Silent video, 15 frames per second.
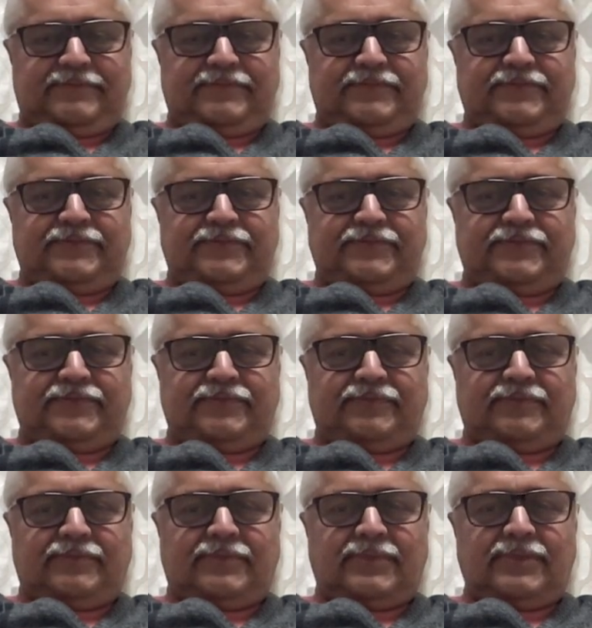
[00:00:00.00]

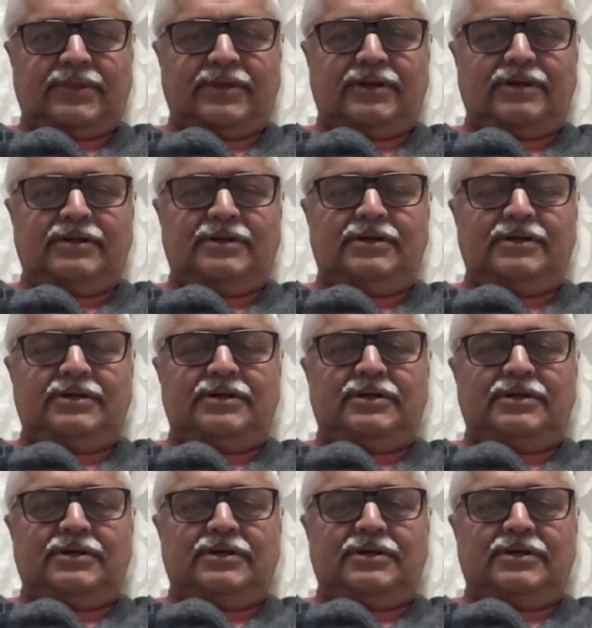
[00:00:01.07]
(silence)